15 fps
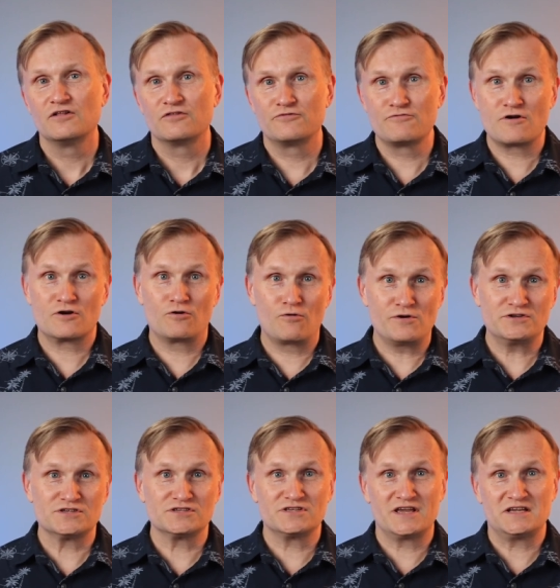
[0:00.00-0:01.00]
Through our
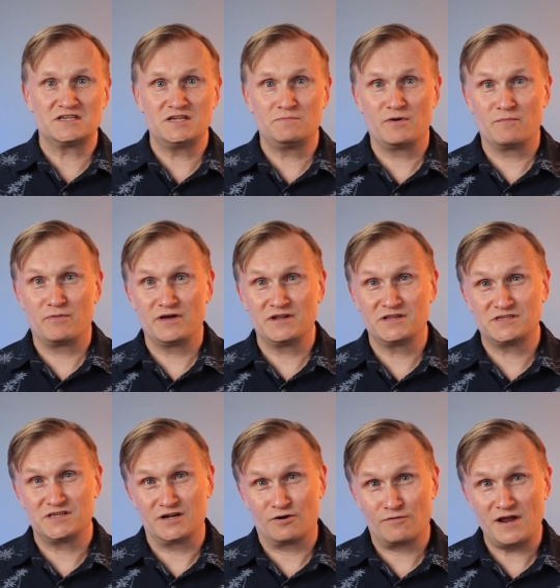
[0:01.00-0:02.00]
courses like Deep
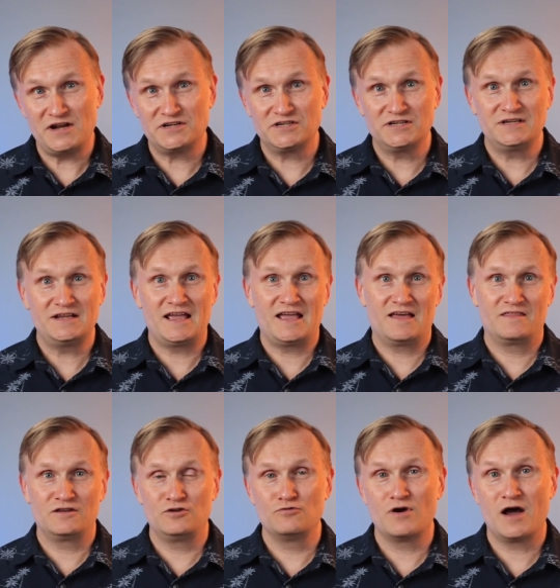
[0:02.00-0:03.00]
Abundance Integration and
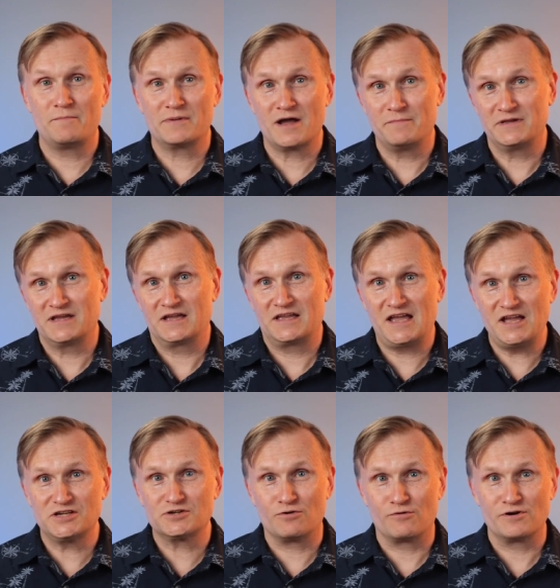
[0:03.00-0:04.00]
the new upcoming
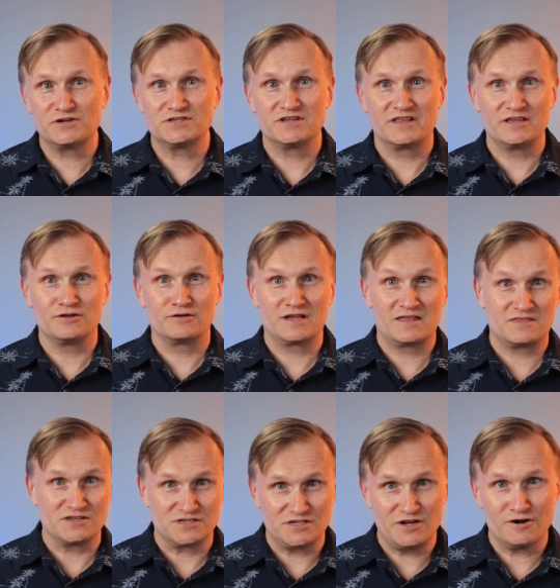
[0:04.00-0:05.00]
Engage course that you'll get
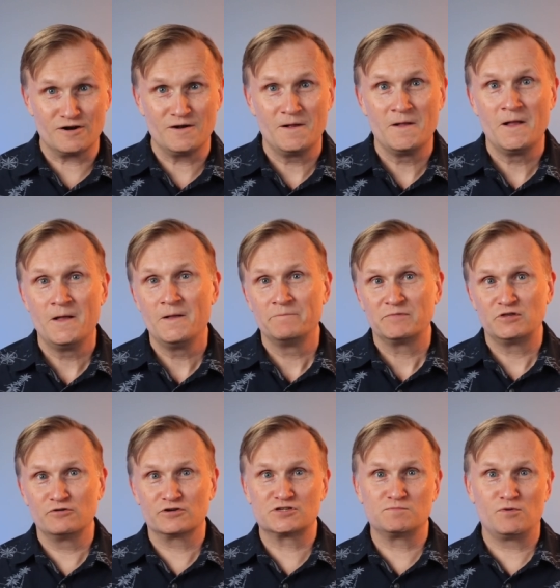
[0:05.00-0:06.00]
this year,
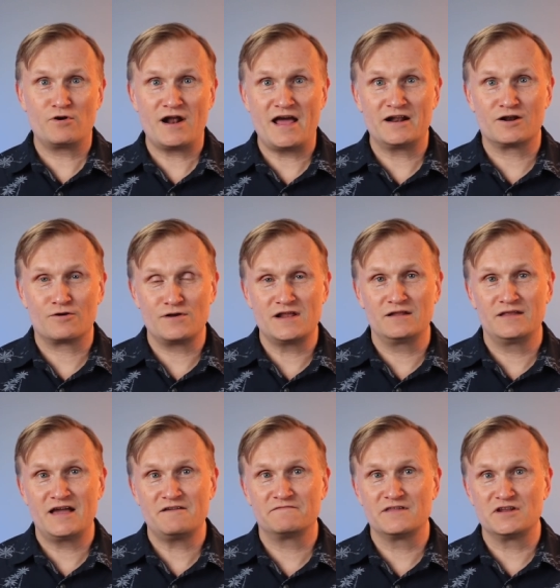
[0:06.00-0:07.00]
you'll explore how to create a
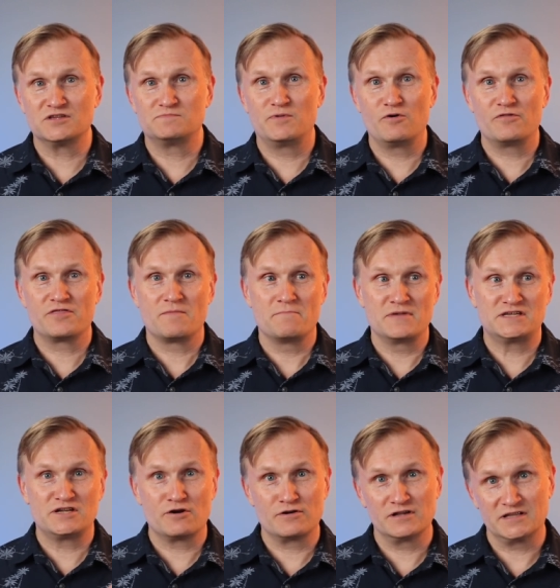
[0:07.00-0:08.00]
life that is both
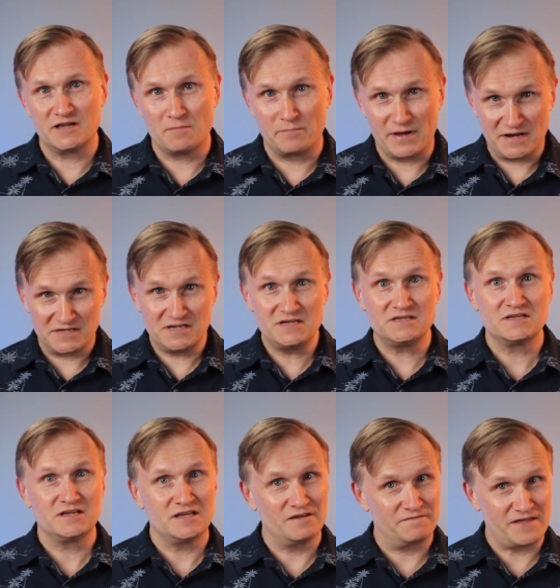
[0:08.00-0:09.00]
materially abundant,
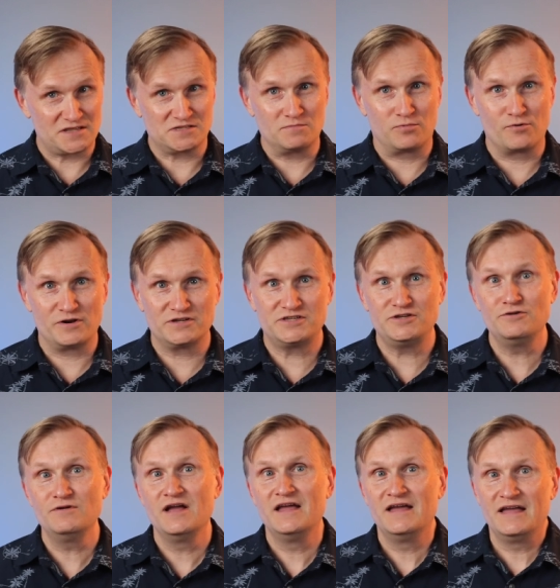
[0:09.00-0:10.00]
if that's important to
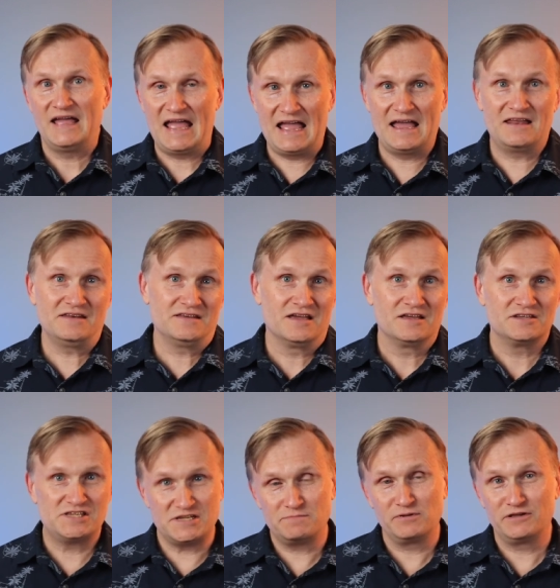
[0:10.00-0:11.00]
you, and
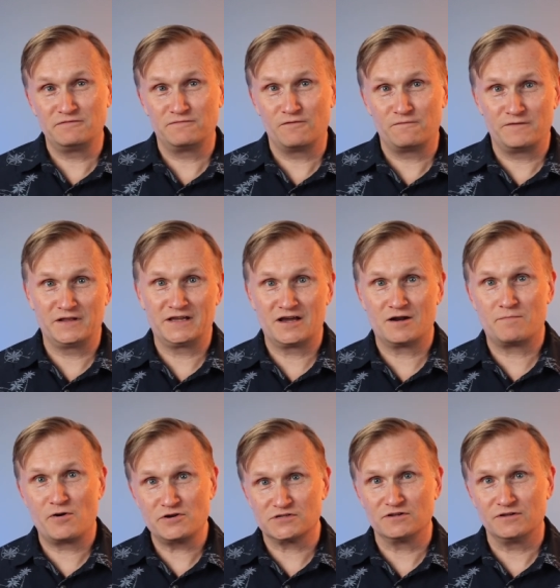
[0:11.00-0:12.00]
deeply fulfilling on a
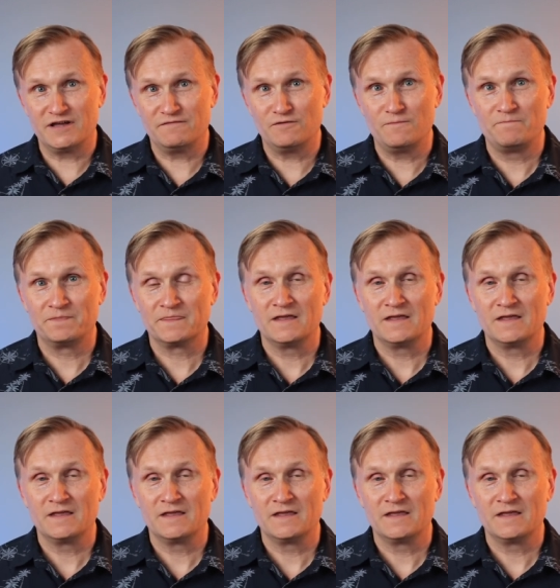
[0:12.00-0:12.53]
personal level.